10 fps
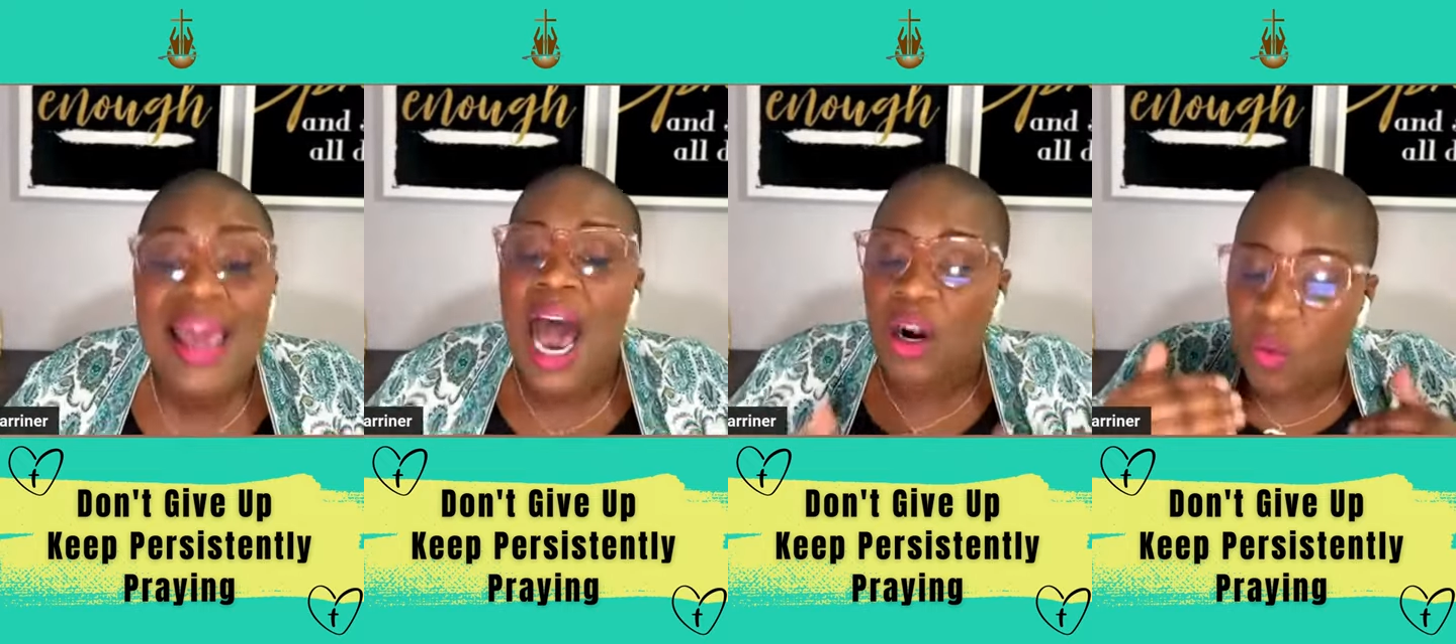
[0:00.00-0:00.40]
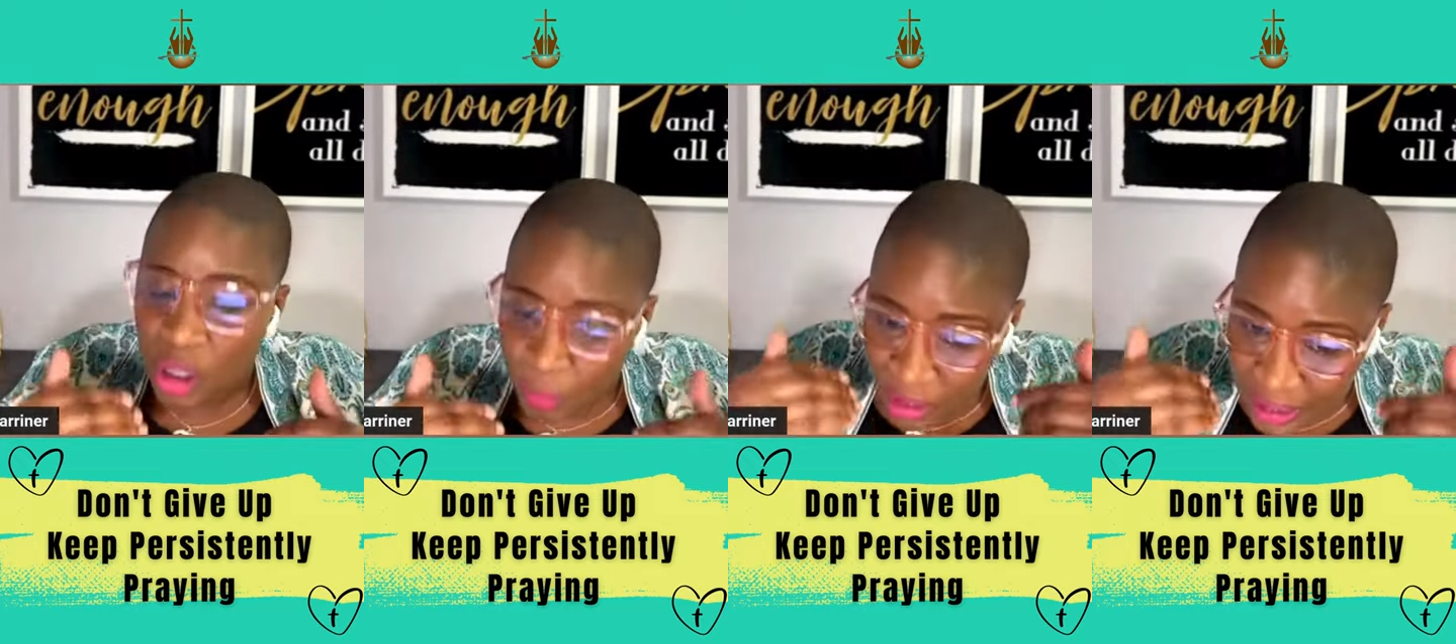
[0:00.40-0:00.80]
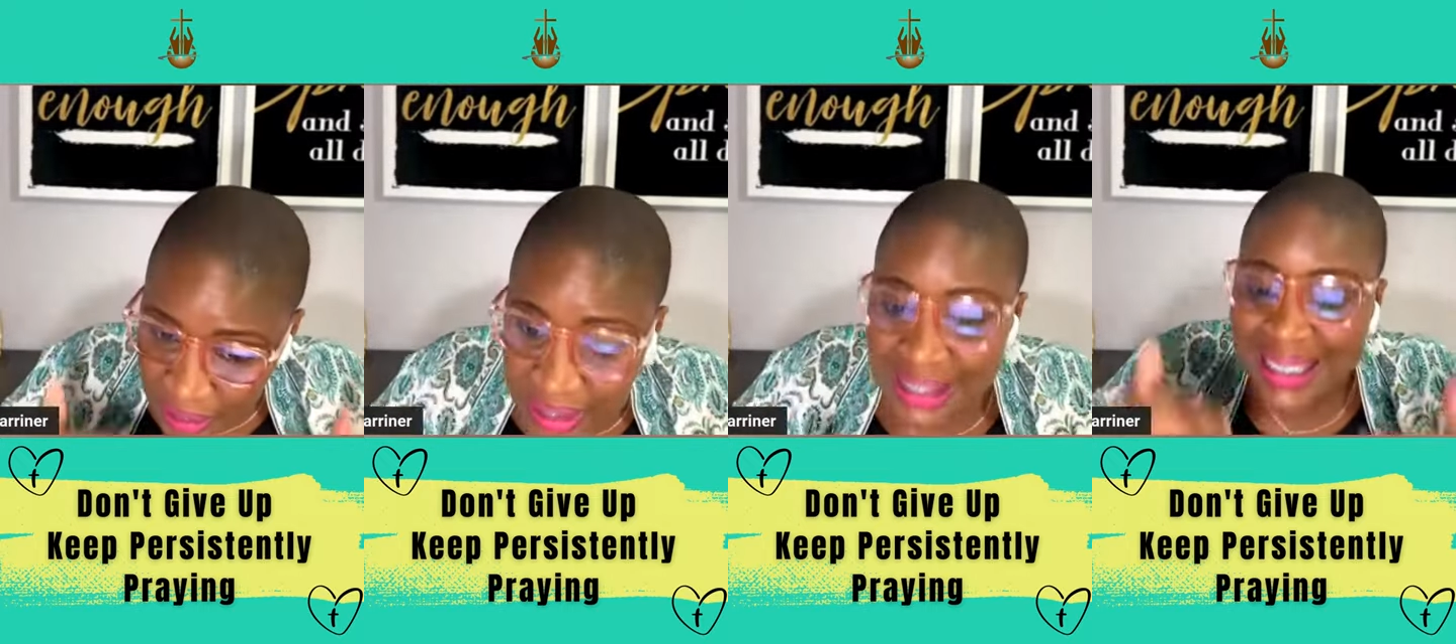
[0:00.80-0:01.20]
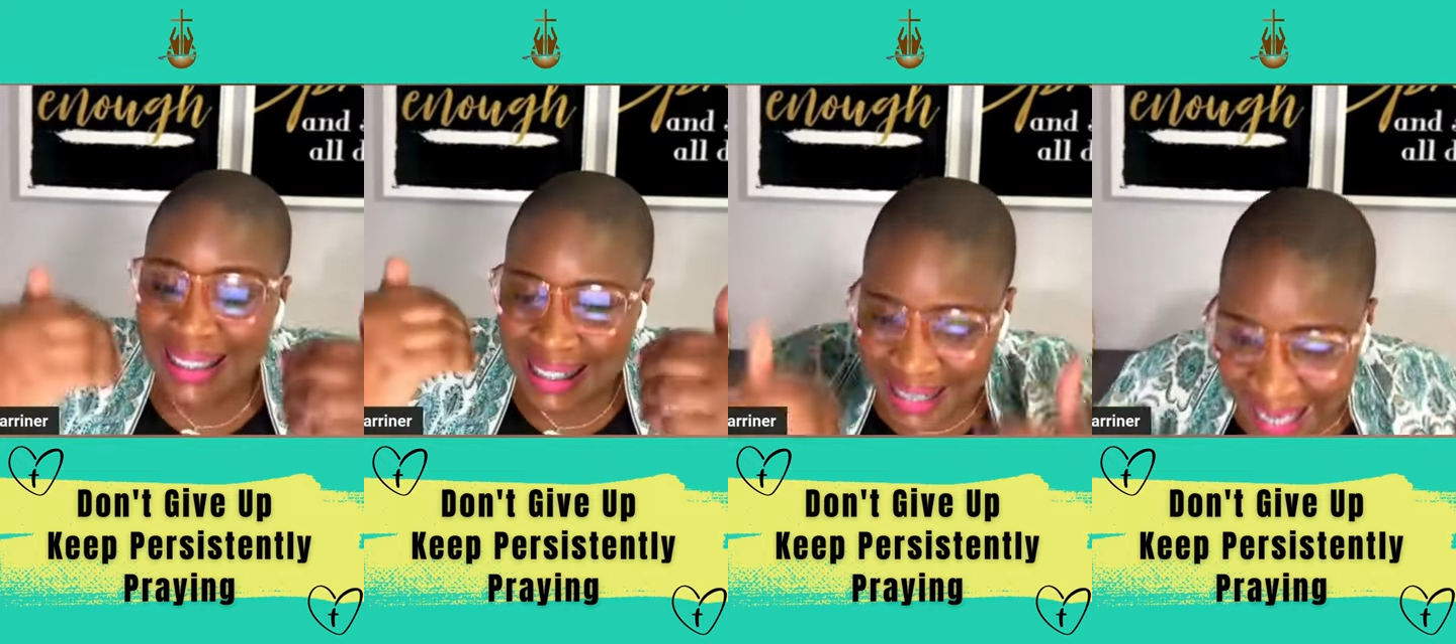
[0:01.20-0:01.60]
and with persistent
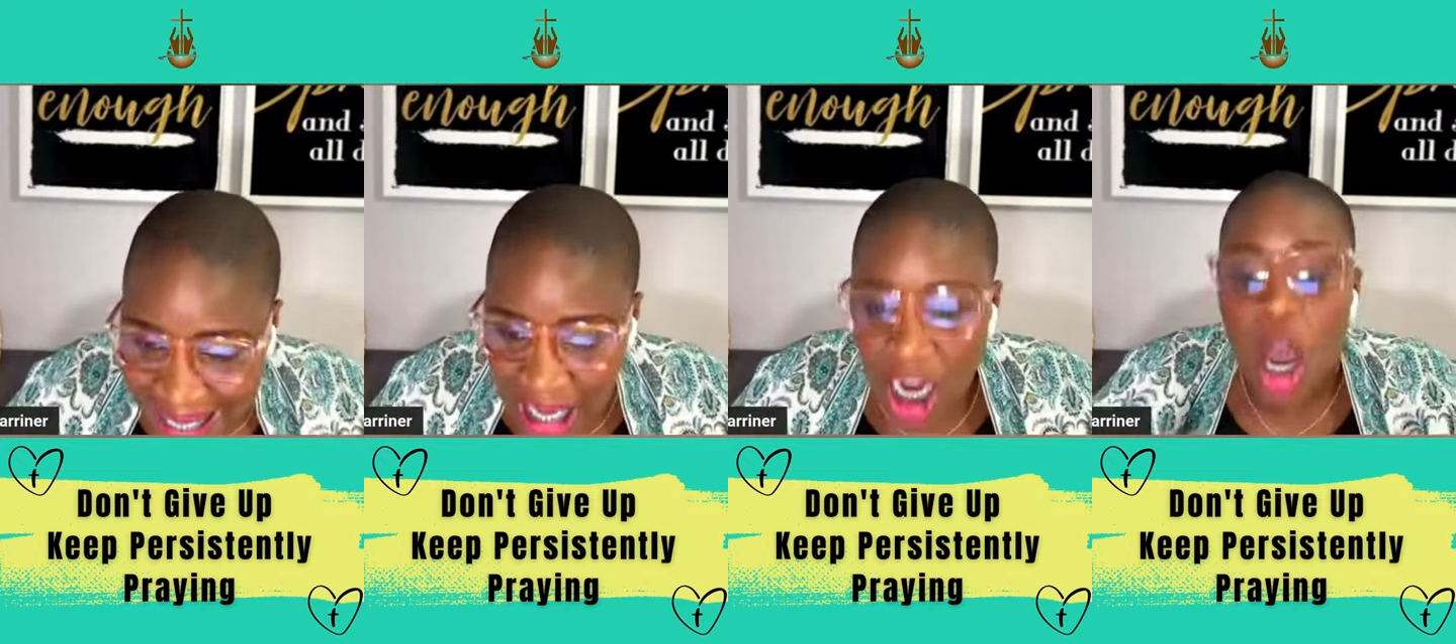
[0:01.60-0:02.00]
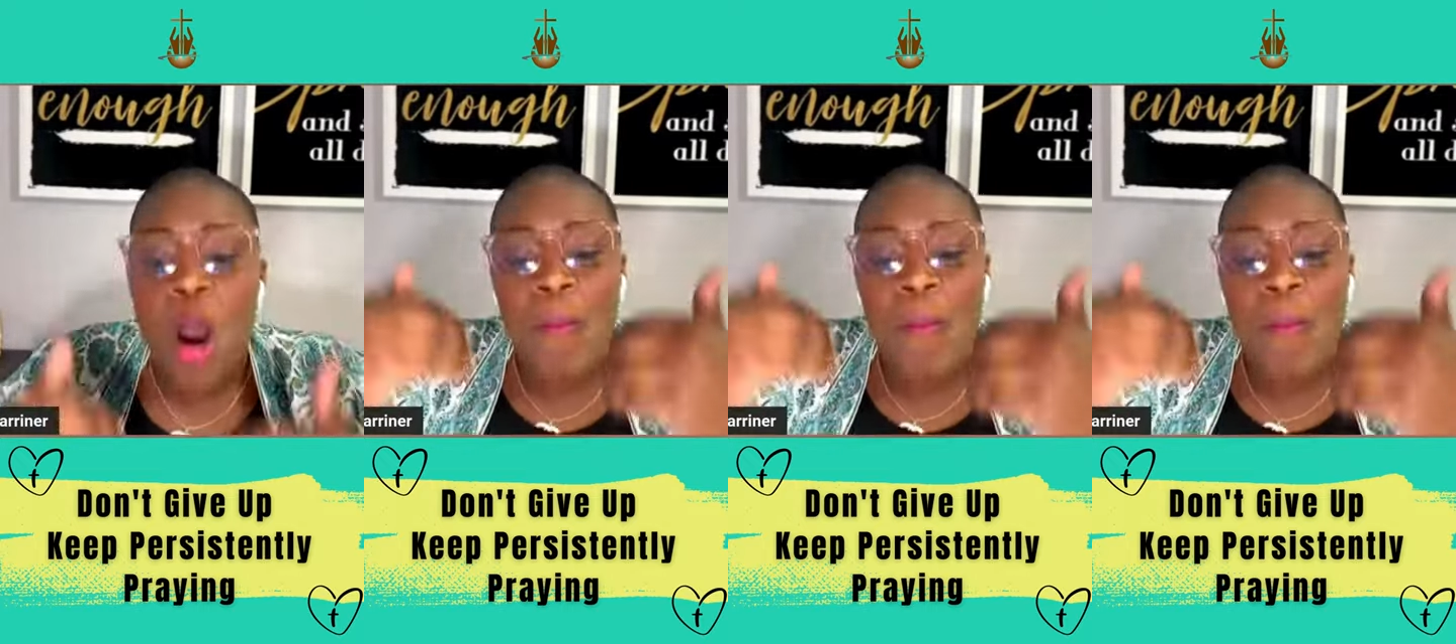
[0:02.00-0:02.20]
seeking